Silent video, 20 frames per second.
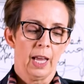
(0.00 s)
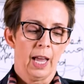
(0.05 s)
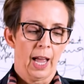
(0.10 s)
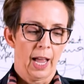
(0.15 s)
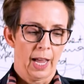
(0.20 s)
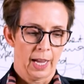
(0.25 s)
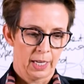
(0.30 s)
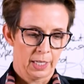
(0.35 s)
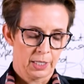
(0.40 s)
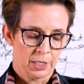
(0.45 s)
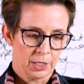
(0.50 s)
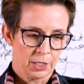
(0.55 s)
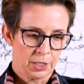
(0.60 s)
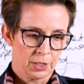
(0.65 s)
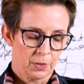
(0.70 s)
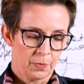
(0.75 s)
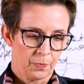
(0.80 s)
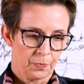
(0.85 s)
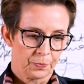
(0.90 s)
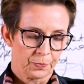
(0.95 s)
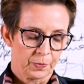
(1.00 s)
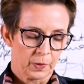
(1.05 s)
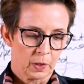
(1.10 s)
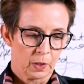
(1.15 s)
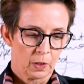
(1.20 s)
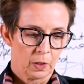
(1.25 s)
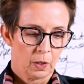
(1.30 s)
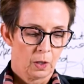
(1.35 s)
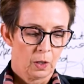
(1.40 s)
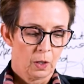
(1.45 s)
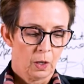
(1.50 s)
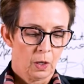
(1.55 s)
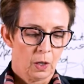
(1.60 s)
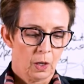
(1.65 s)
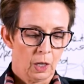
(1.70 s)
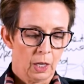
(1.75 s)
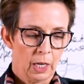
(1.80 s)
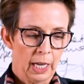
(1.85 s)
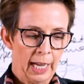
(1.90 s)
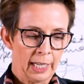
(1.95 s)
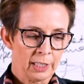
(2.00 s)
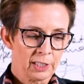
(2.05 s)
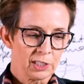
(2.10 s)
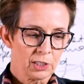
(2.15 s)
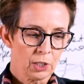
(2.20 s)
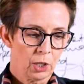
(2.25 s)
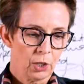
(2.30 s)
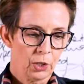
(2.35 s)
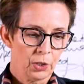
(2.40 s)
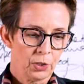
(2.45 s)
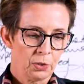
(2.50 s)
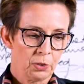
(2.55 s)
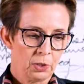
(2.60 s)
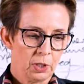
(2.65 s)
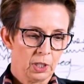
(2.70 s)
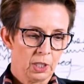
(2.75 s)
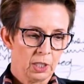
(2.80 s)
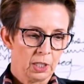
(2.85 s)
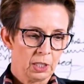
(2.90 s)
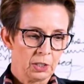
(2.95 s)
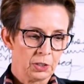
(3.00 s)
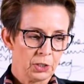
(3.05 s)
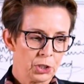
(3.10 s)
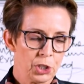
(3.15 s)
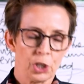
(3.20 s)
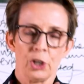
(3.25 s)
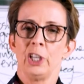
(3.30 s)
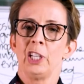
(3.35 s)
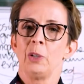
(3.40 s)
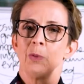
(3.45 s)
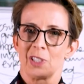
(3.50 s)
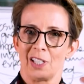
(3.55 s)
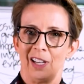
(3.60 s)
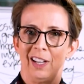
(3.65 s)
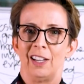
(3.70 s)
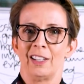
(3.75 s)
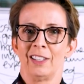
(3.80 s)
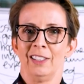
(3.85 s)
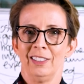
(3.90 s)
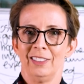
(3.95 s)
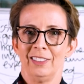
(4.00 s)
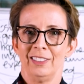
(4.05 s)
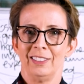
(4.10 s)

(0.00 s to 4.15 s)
And so the journey was harder